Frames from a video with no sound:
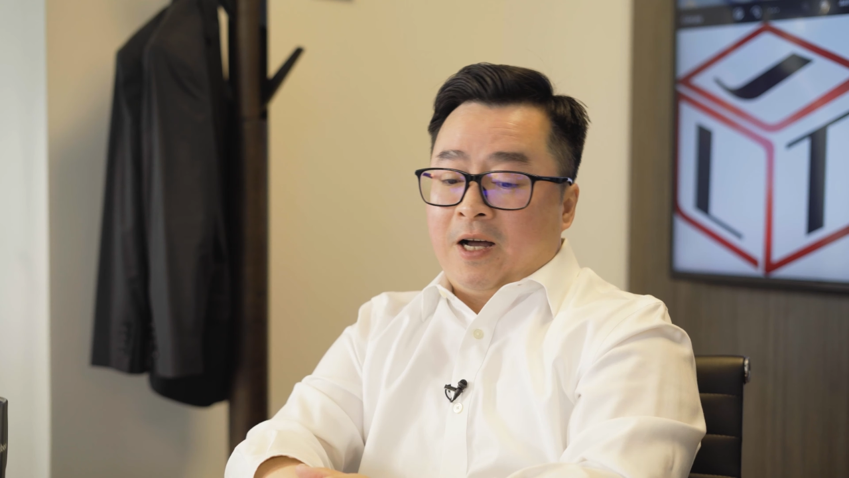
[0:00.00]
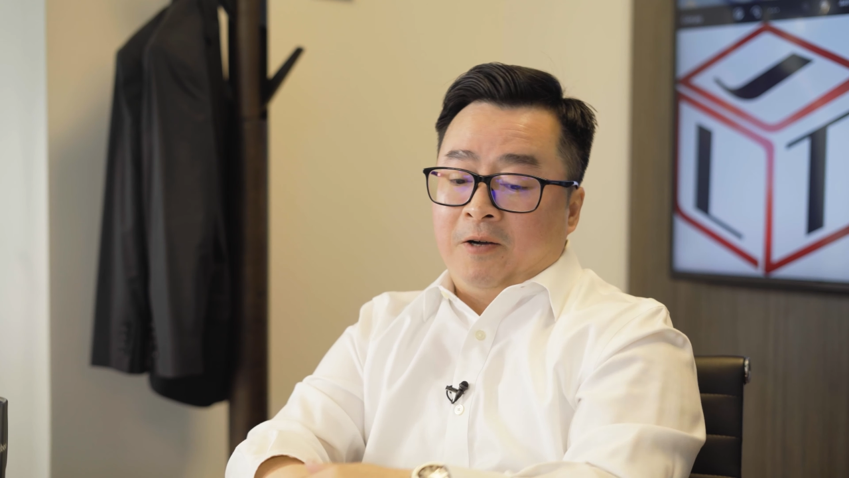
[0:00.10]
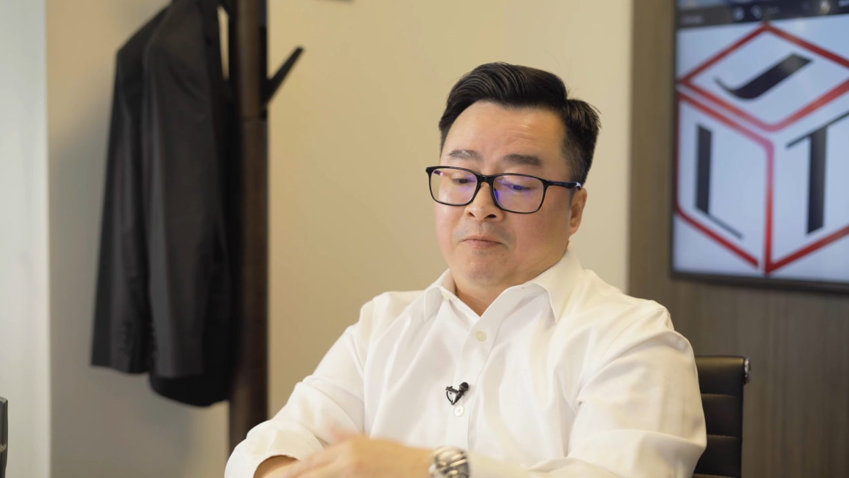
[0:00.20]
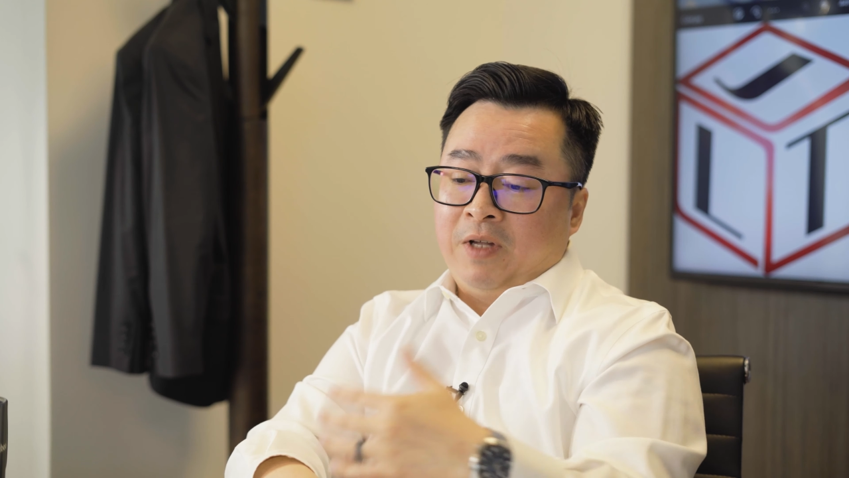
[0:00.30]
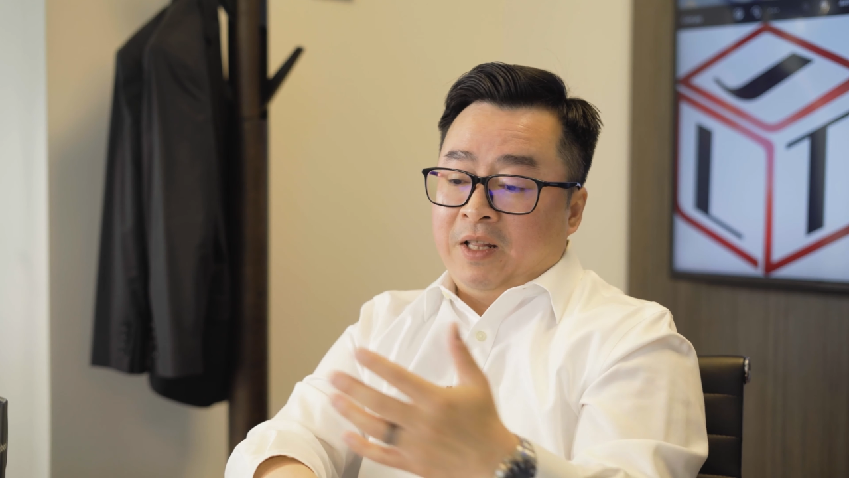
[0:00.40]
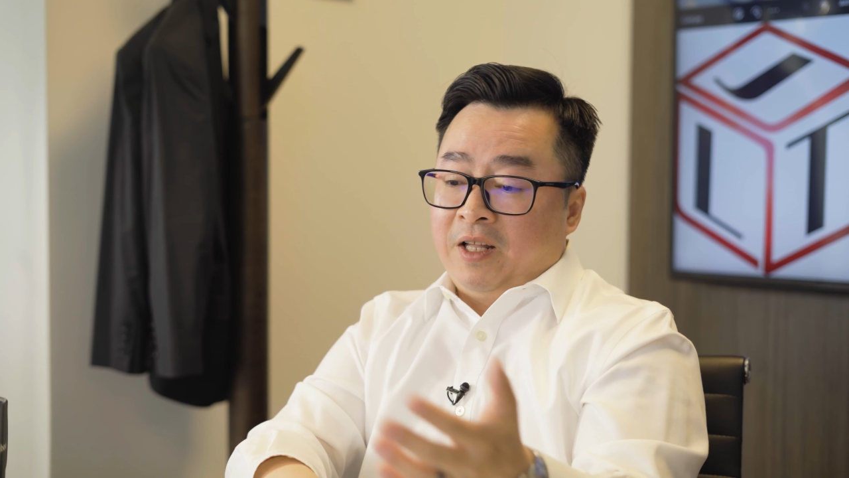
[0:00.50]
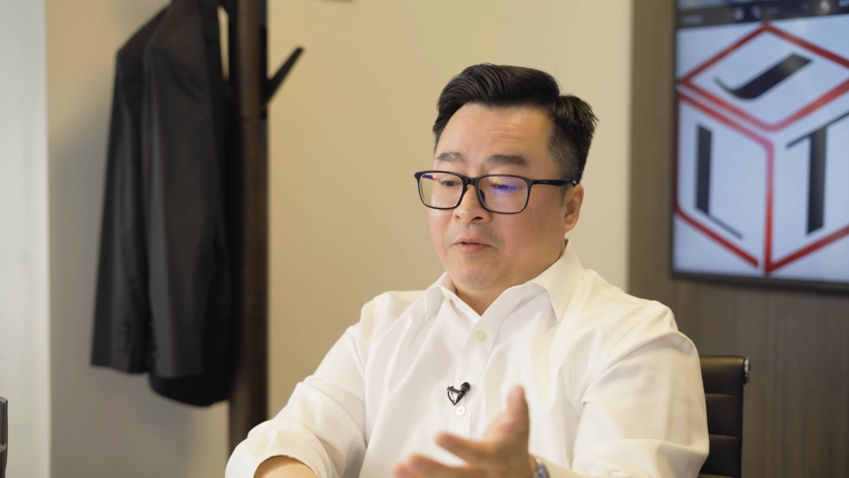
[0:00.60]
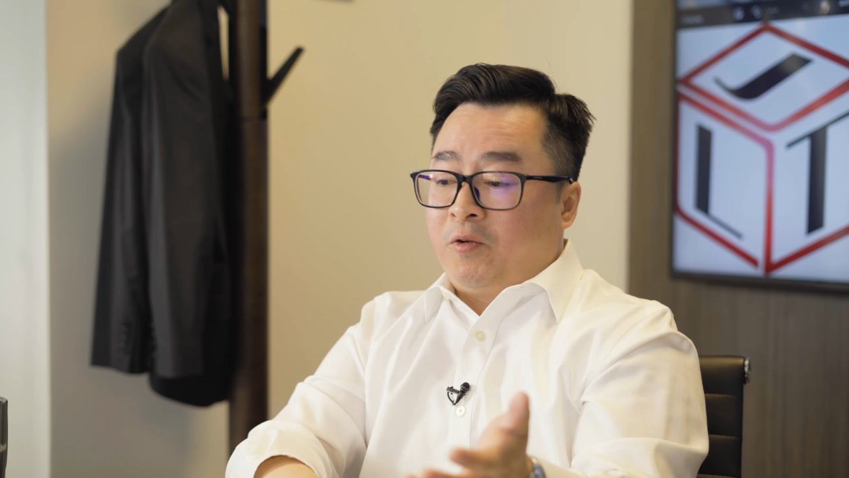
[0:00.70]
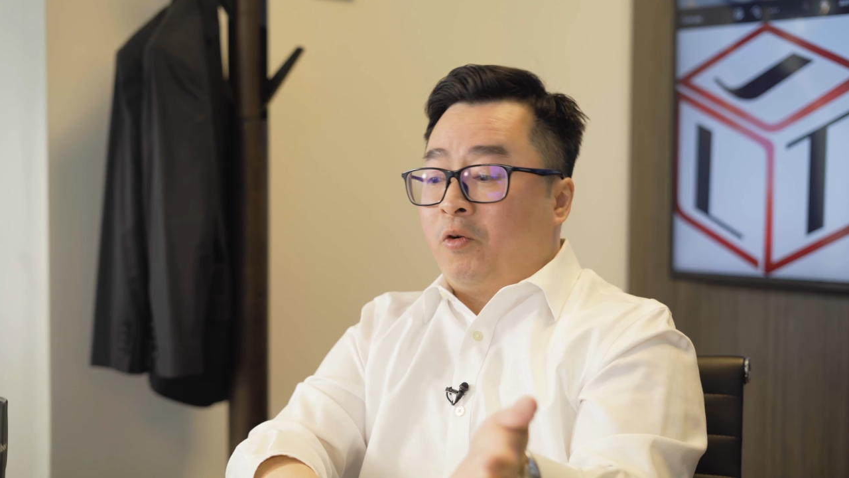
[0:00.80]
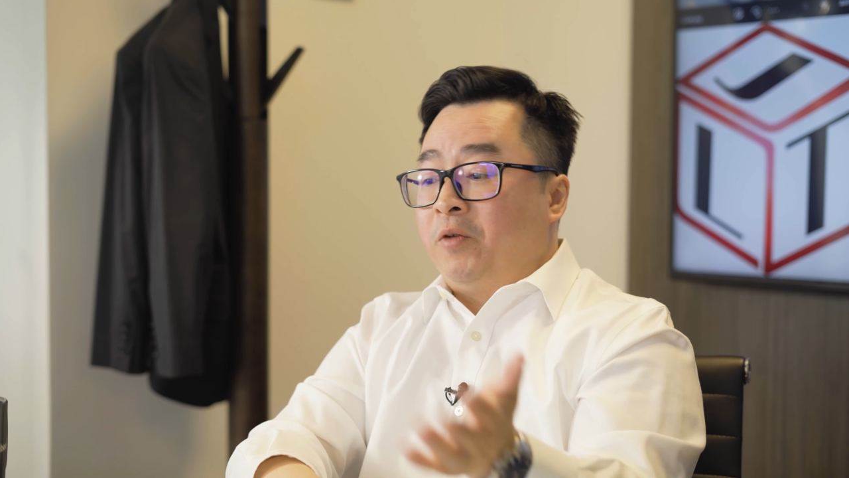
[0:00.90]
And then
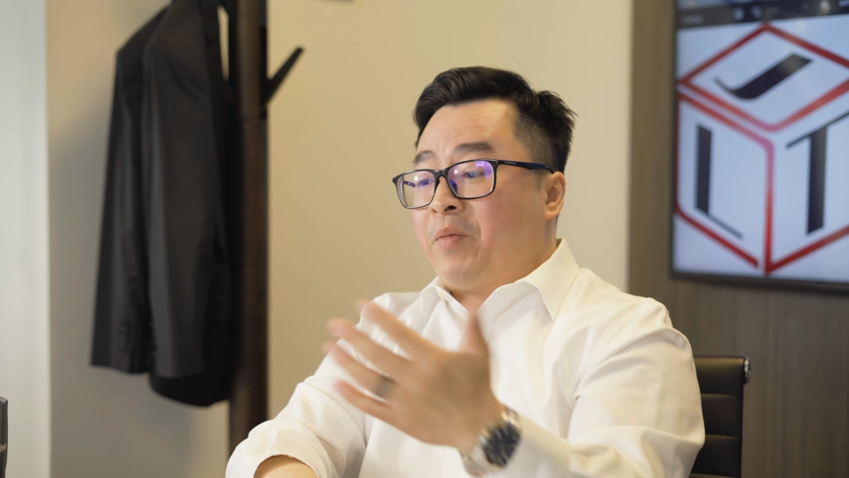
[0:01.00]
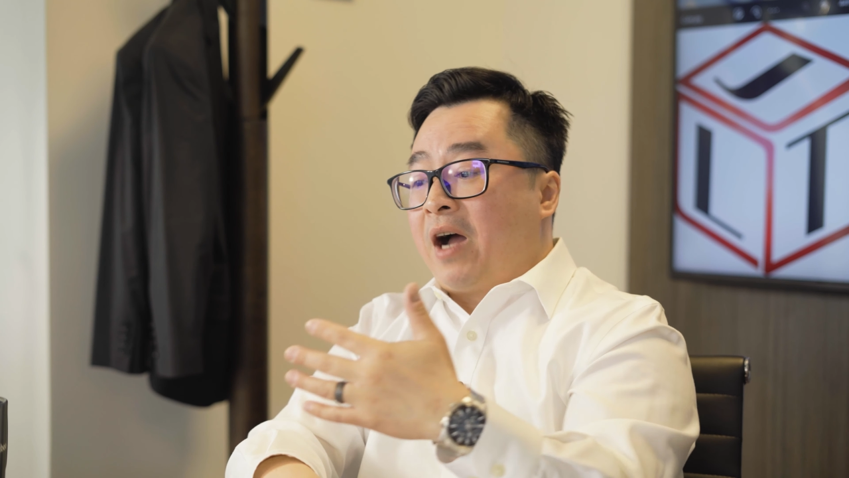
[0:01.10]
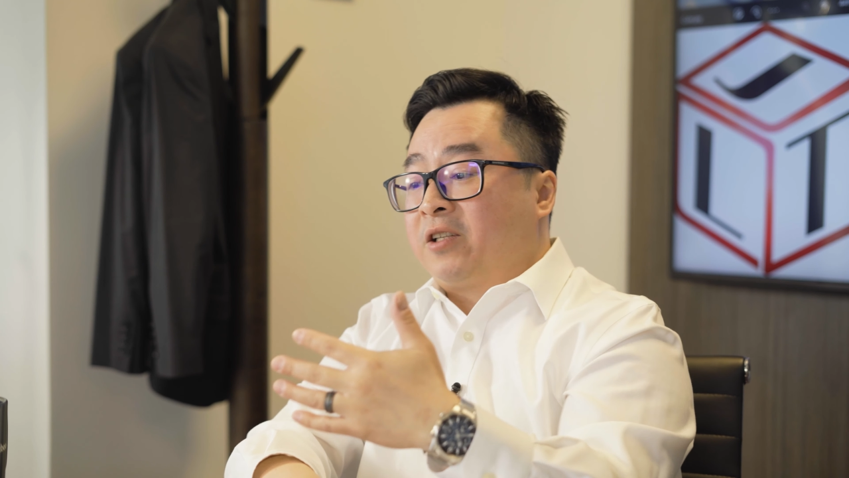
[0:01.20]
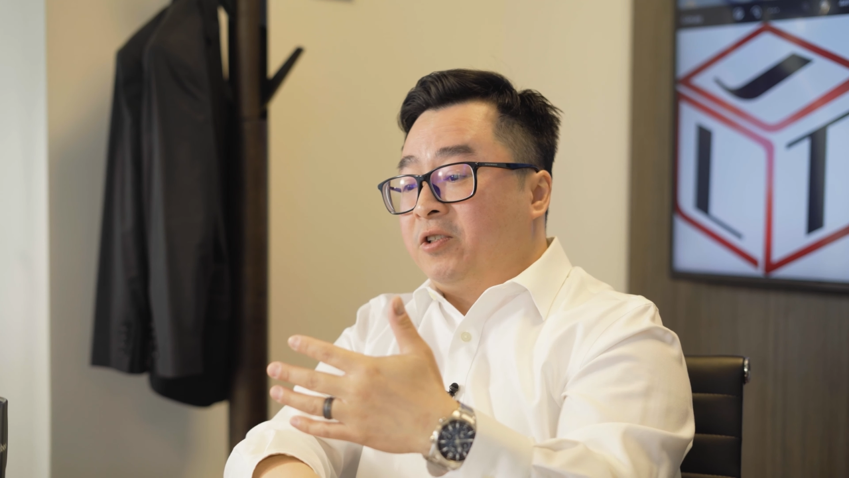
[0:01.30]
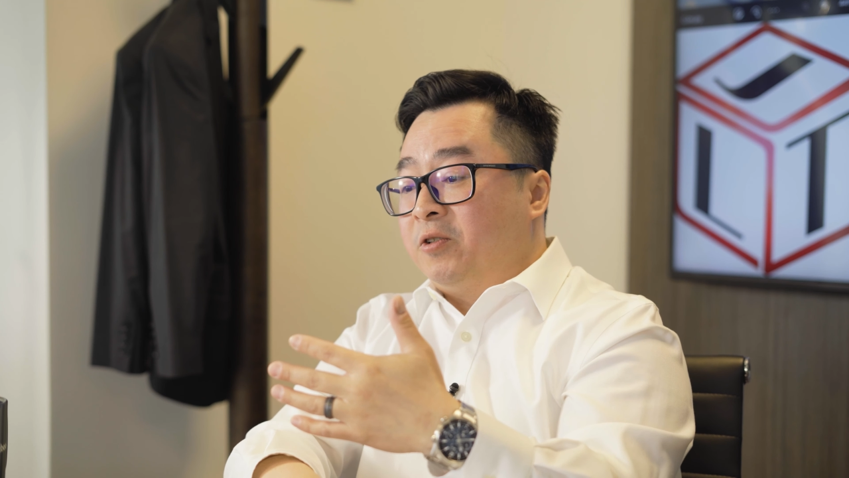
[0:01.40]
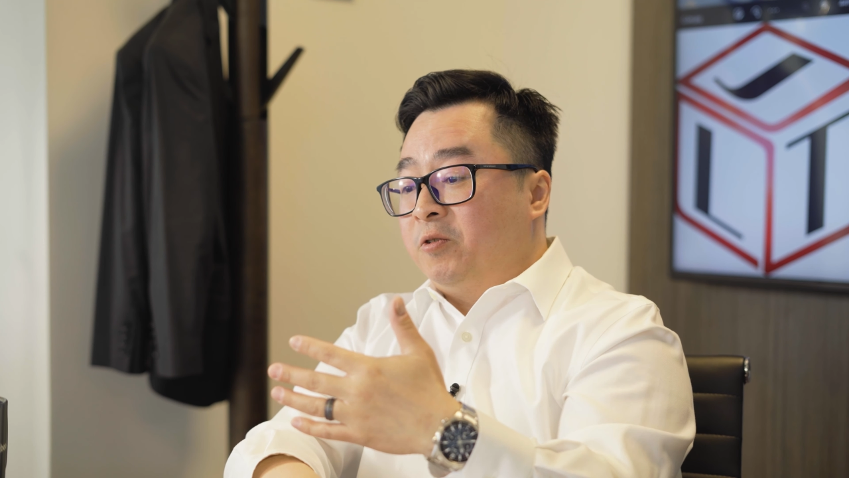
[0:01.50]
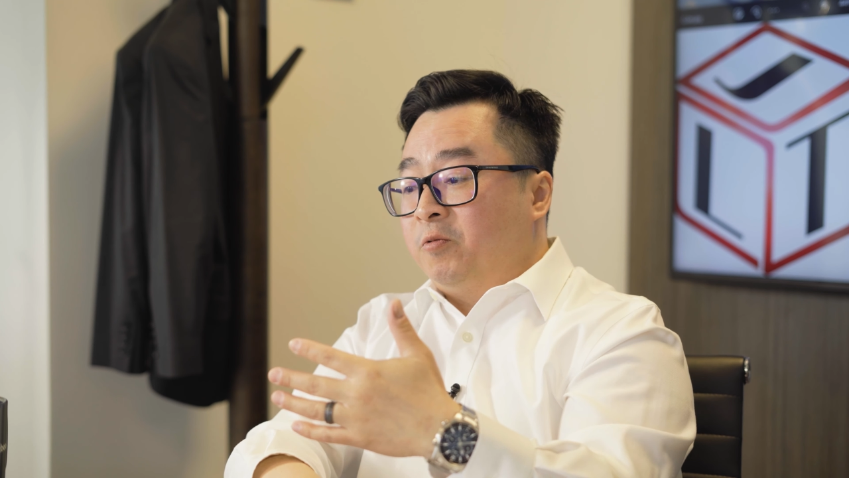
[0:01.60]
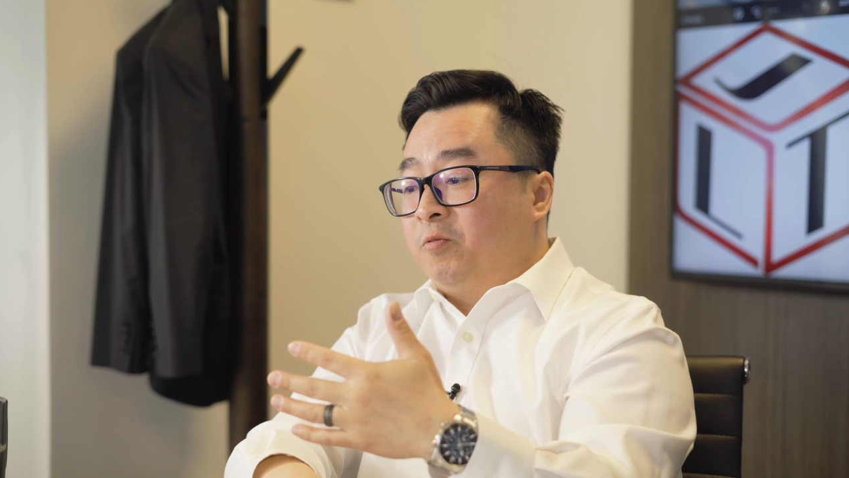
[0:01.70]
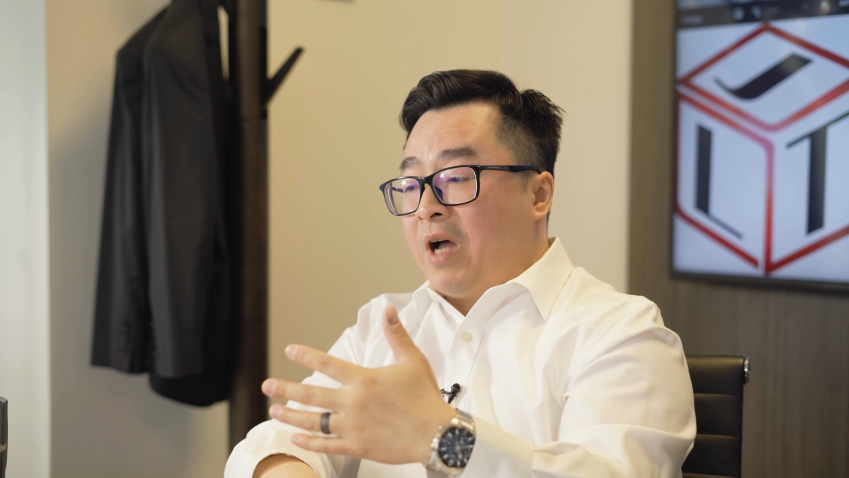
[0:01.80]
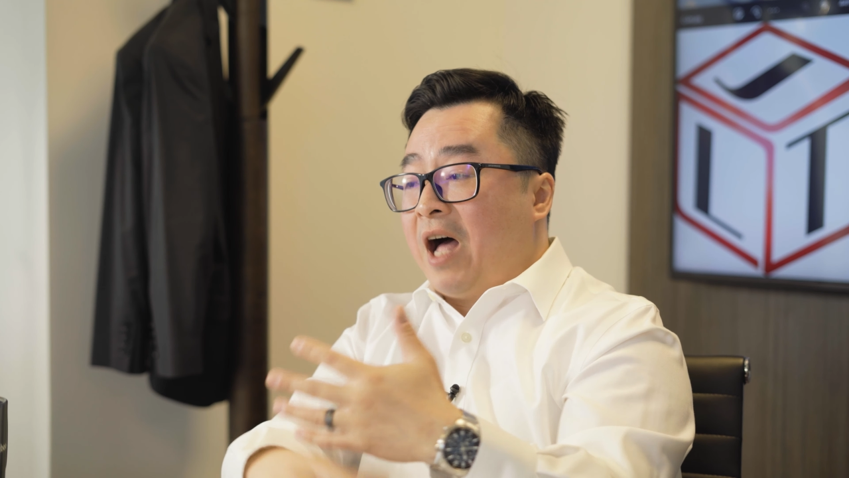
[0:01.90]
if going back to